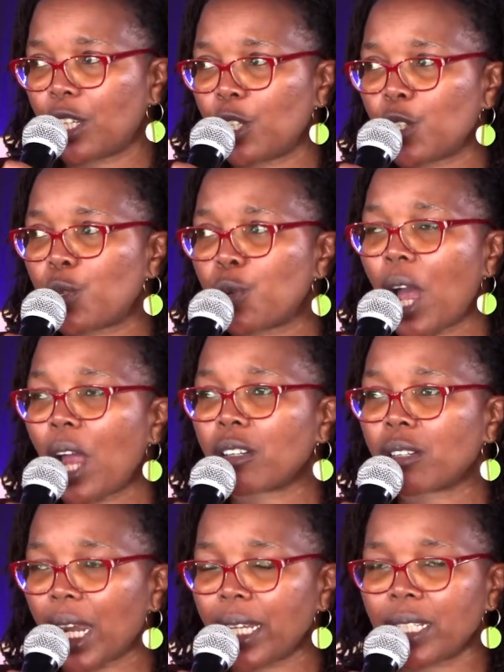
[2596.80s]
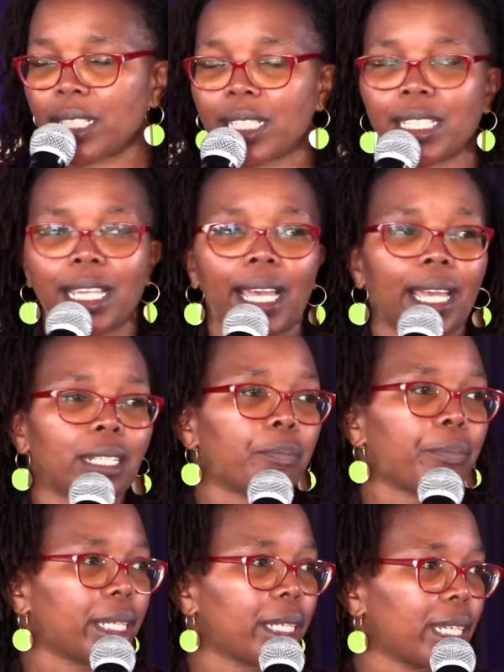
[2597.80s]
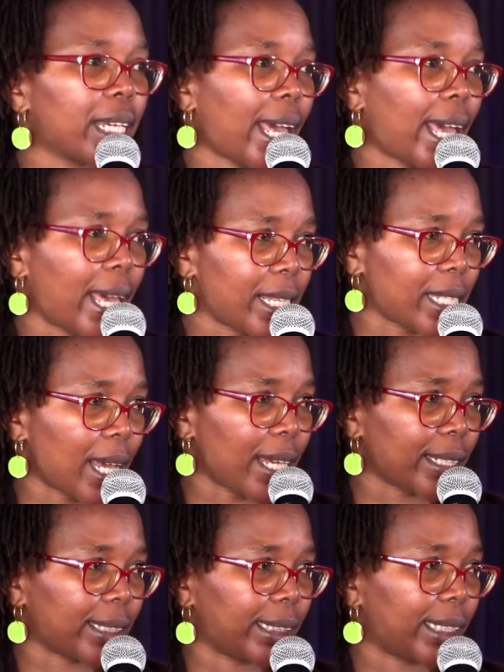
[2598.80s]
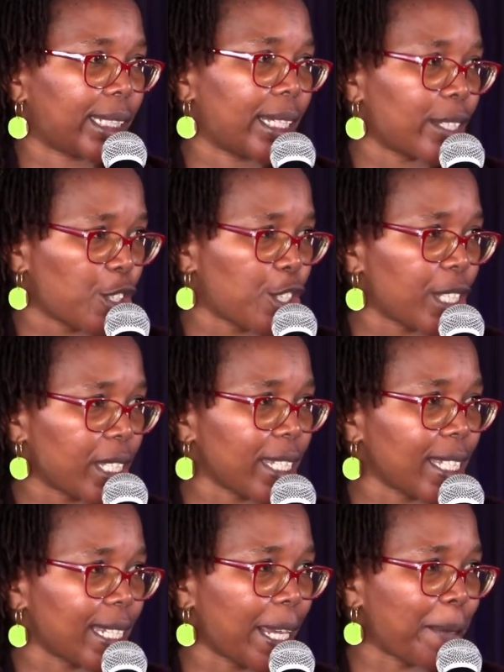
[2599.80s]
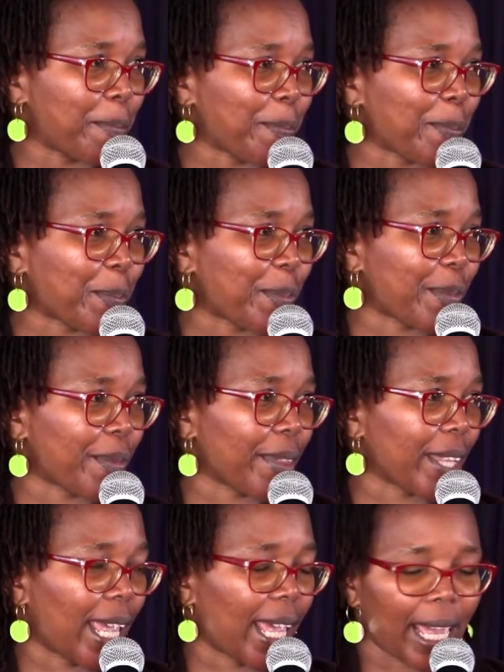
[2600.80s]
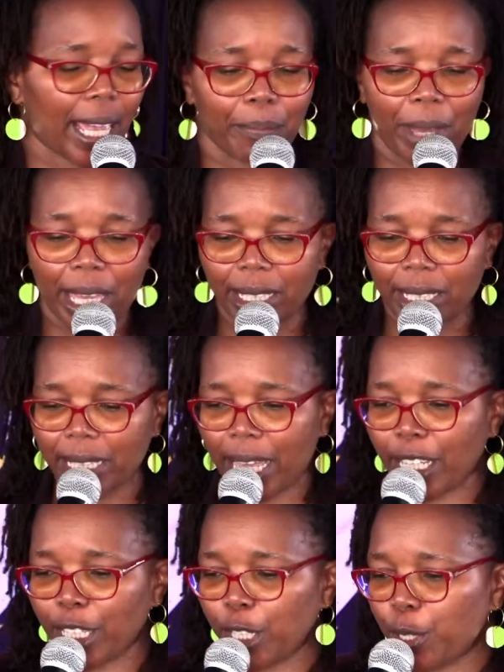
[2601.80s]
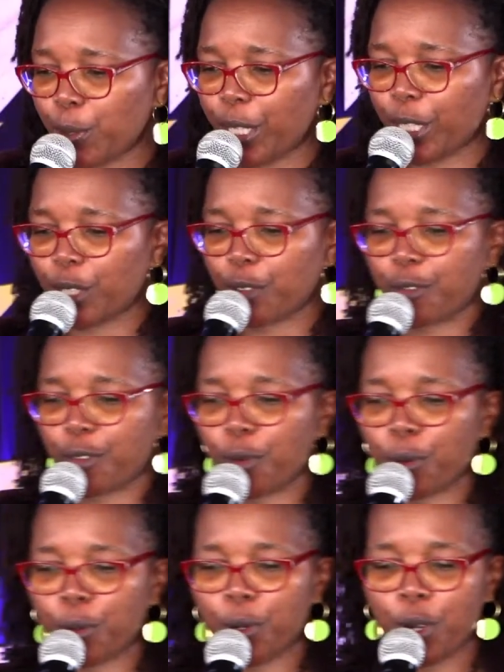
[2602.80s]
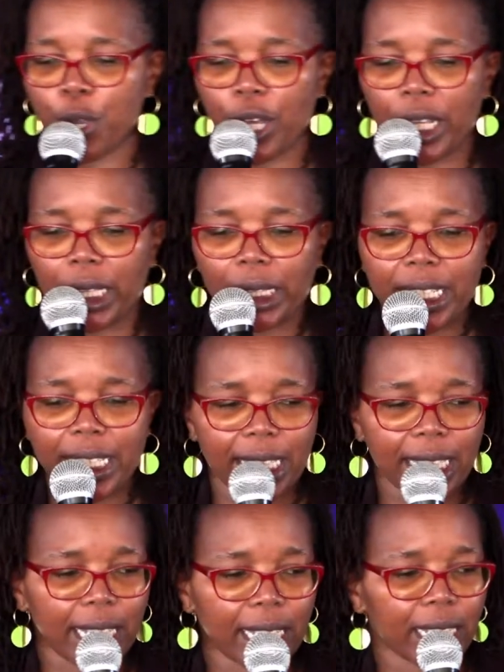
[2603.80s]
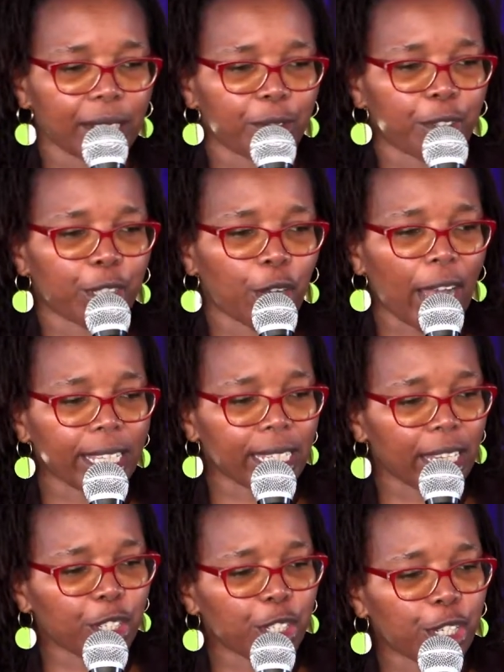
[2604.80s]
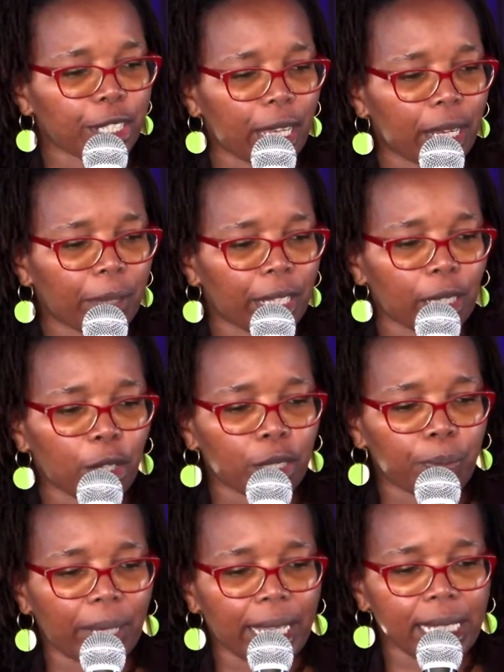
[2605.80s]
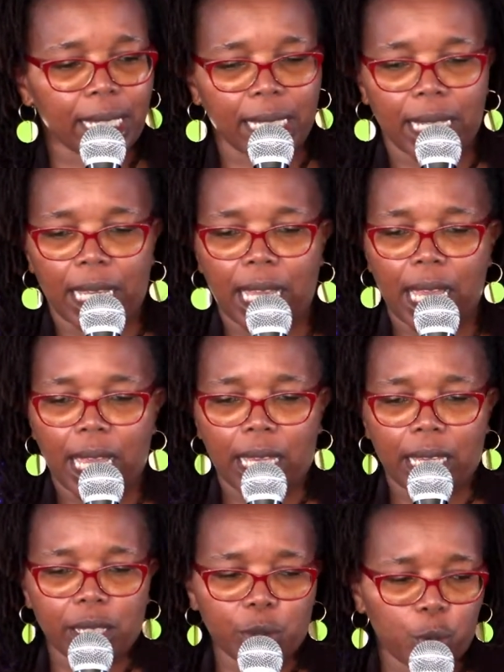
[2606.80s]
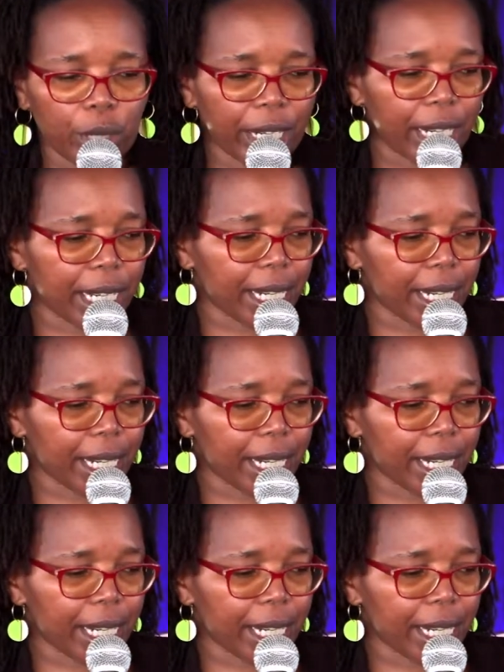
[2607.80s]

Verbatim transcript: to arise and be Ezer in Jesus' name. Amen. Thank you. Thank you for listening, for your attention, and may the Lord bless his word.